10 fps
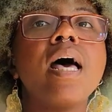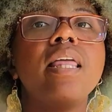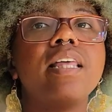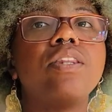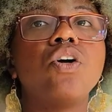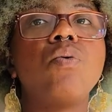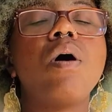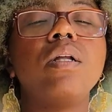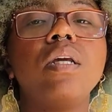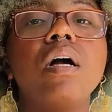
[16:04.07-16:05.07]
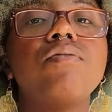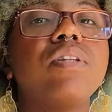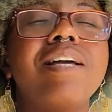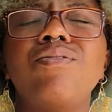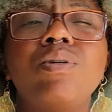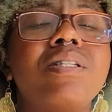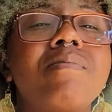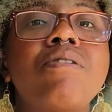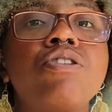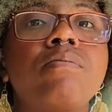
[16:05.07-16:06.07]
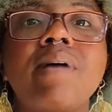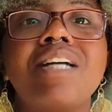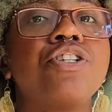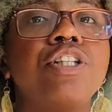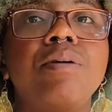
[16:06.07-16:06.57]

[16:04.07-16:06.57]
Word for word: that their quality of life would somehow just magically